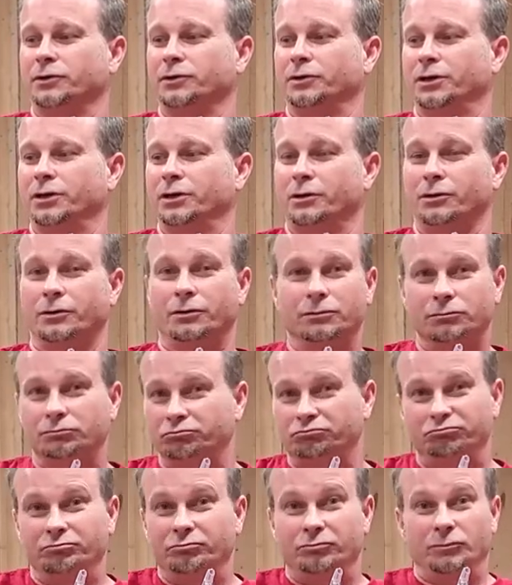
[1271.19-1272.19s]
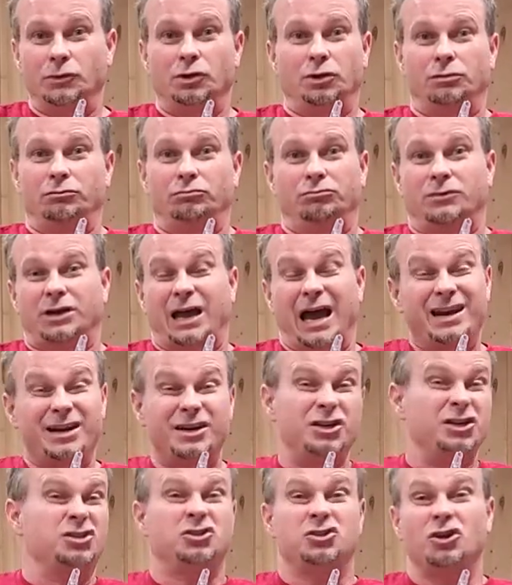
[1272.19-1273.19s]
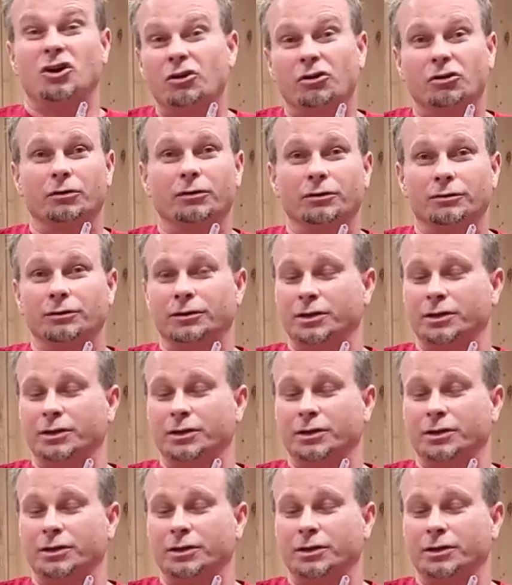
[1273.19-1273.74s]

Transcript: dinner kind of dessert.